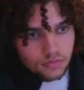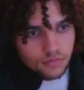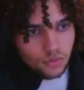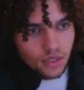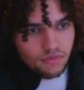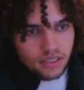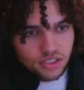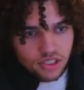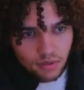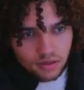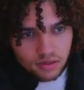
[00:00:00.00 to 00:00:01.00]
Do we have any
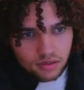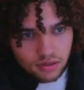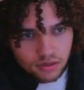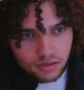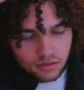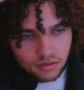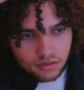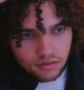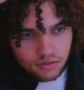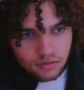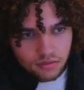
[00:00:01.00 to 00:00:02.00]
chip on this thing?
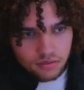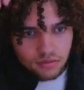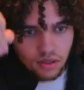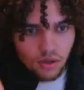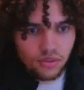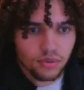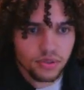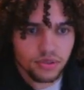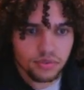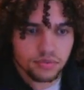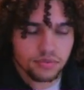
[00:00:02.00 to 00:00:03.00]
I don't think we do.